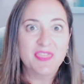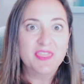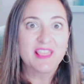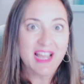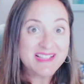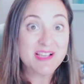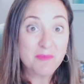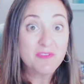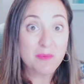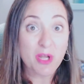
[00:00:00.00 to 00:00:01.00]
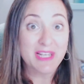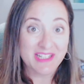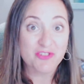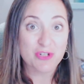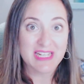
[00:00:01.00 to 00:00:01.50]
Like some of them are
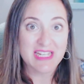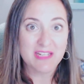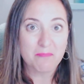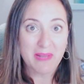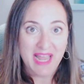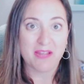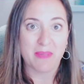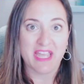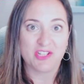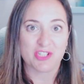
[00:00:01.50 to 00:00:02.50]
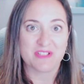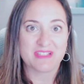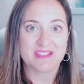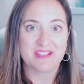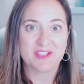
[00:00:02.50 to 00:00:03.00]
literally blank
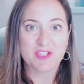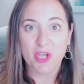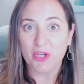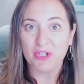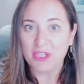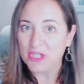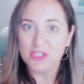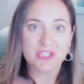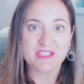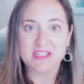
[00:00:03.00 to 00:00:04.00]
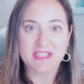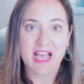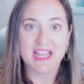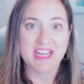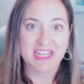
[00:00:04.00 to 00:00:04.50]
pages. So you just
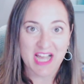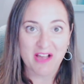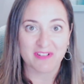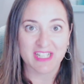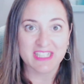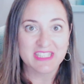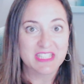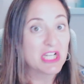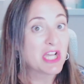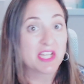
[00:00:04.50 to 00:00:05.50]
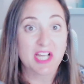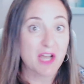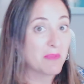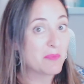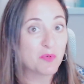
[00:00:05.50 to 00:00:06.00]
design a cover,
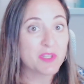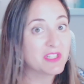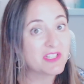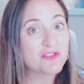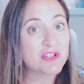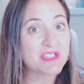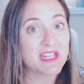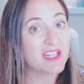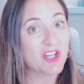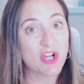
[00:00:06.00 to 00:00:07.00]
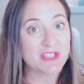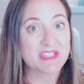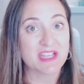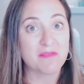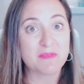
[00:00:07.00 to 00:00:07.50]
come up with an interesting
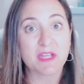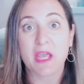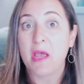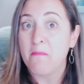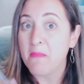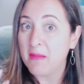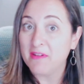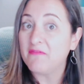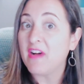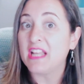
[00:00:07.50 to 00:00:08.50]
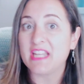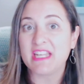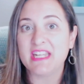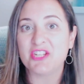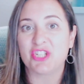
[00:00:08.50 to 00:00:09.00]
concept, maybe find a
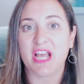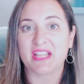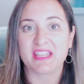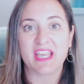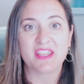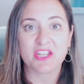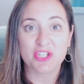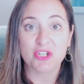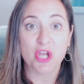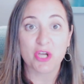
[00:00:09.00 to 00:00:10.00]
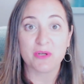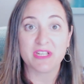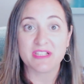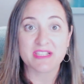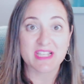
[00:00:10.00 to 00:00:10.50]
niche out there that you know
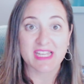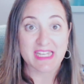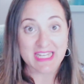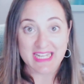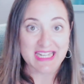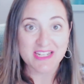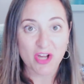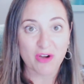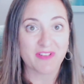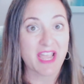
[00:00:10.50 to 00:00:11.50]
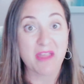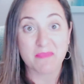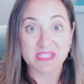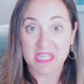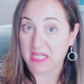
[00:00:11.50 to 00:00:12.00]
is in need of a
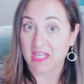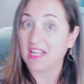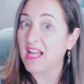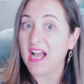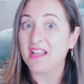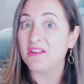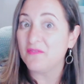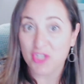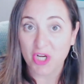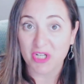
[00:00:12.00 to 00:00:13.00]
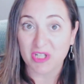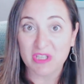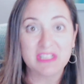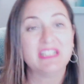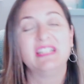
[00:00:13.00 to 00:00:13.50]
particular kind of journal,